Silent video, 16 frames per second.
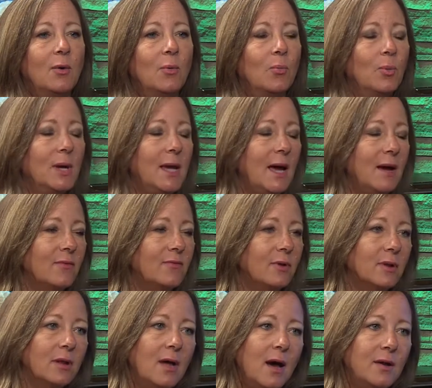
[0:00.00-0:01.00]
We have a
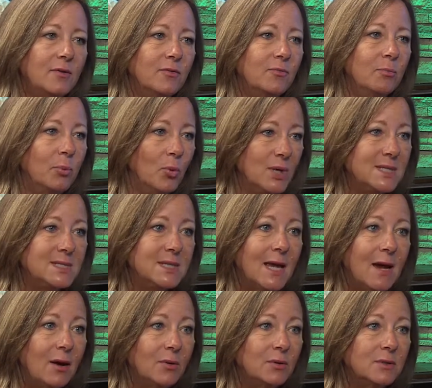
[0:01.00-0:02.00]
lot of Boy
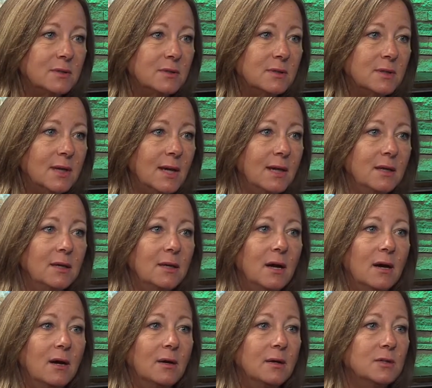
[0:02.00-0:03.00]
Scout and
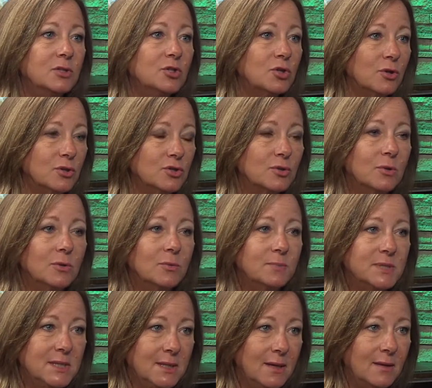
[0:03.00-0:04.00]
young church
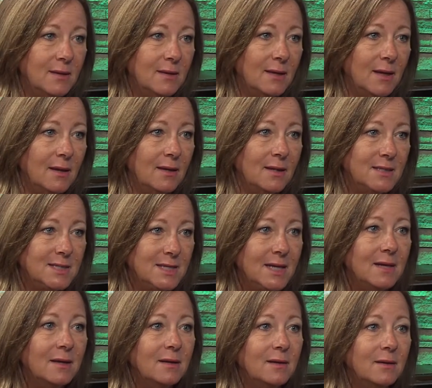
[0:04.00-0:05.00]
groups that, that
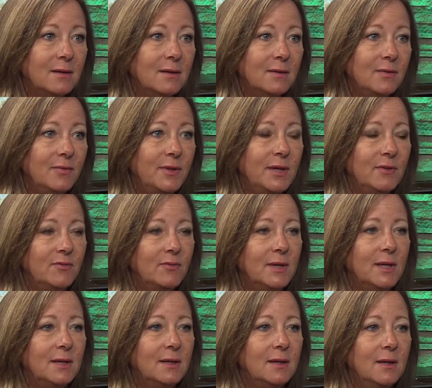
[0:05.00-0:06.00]
attend the
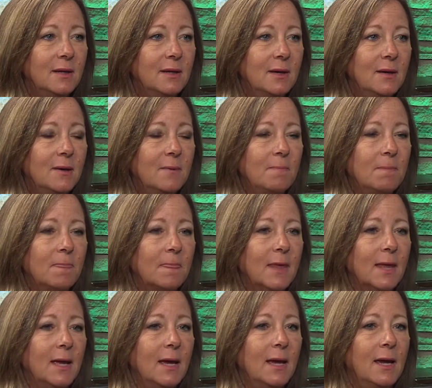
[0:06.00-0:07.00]
event,
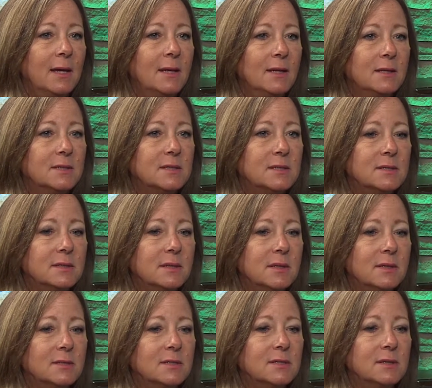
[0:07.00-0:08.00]
and it's,
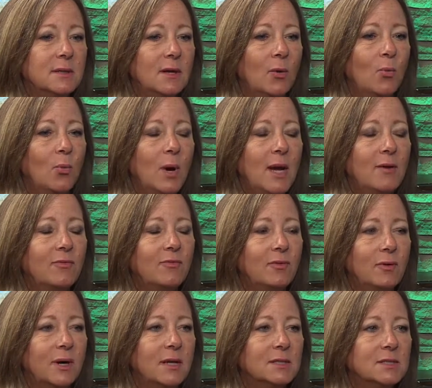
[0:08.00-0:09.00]
it's a way
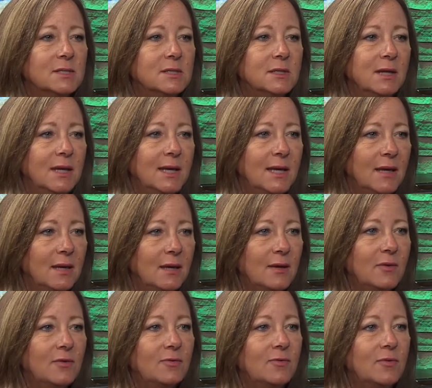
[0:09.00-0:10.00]
for us to
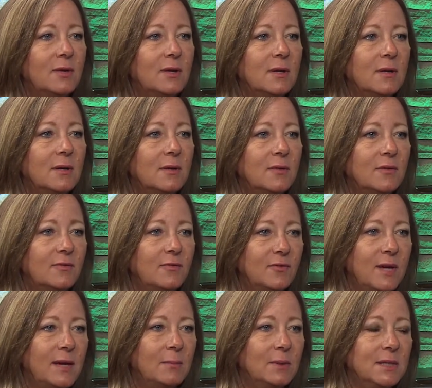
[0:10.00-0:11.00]
give the
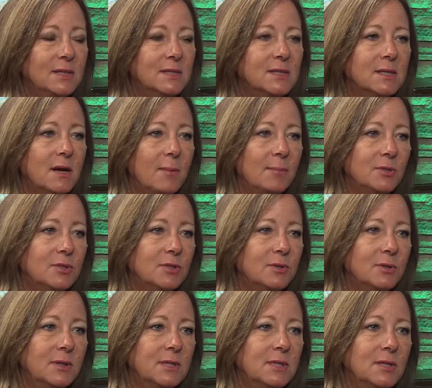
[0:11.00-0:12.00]
families an
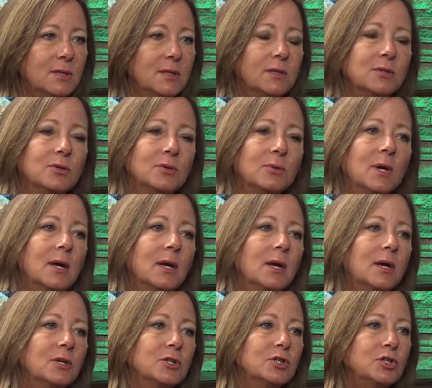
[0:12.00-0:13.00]
opportunity to
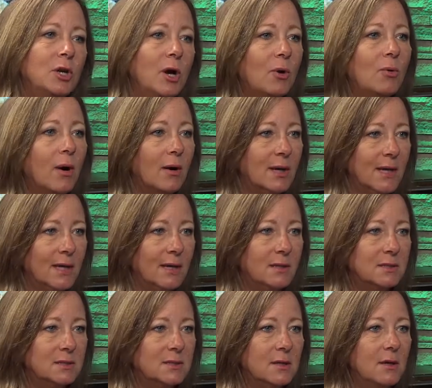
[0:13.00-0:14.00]
show our
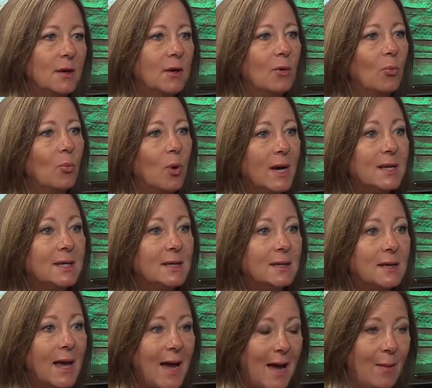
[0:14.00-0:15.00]
kids what
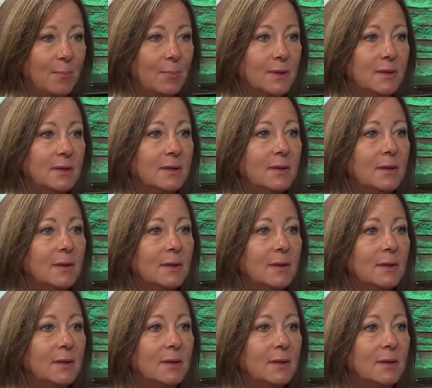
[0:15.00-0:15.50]
happened,